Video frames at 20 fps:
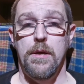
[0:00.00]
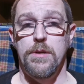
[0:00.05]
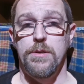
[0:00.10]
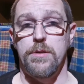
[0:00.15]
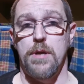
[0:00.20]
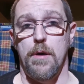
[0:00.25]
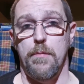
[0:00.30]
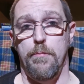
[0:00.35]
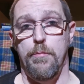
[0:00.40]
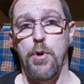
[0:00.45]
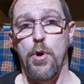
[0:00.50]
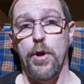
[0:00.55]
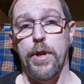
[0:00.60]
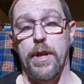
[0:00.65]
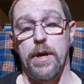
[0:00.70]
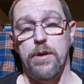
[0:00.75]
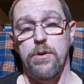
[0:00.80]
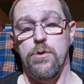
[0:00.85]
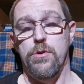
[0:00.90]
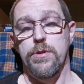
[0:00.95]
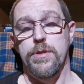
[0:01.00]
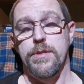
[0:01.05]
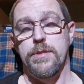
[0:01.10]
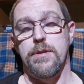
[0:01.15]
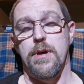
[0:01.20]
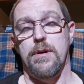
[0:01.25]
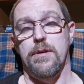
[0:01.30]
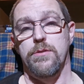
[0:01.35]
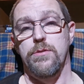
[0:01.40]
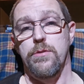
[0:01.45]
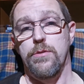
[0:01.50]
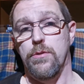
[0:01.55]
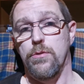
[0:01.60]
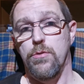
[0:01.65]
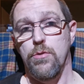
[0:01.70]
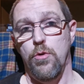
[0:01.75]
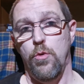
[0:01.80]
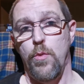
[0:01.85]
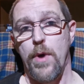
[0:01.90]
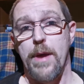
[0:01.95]
sort of point of contact on the
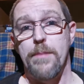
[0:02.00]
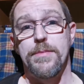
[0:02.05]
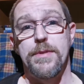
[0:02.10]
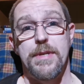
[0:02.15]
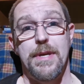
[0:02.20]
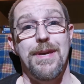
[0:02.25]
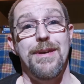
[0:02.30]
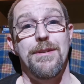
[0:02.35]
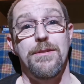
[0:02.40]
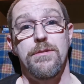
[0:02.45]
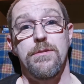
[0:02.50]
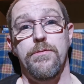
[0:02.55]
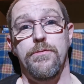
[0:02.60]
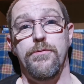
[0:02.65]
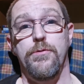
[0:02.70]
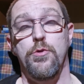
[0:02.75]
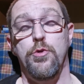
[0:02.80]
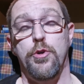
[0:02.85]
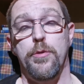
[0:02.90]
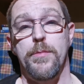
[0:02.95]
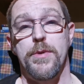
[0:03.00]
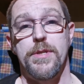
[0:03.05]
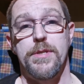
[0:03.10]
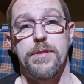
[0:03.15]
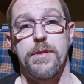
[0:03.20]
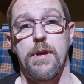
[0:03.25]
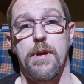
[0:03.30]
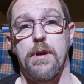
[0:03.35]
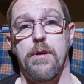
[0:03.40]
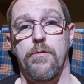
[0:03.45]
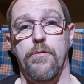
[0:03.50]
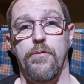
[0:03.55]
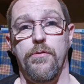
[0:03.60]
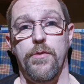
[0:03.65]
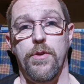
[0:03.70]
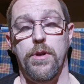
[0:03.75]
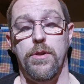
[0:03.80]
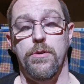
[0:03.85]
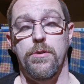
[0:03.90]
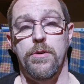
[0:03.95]
whole website is the forum itself,
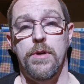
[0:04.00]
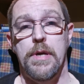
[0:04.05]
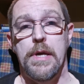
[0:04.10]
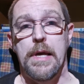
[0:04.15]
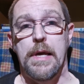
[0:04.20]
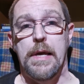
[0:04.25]
you know.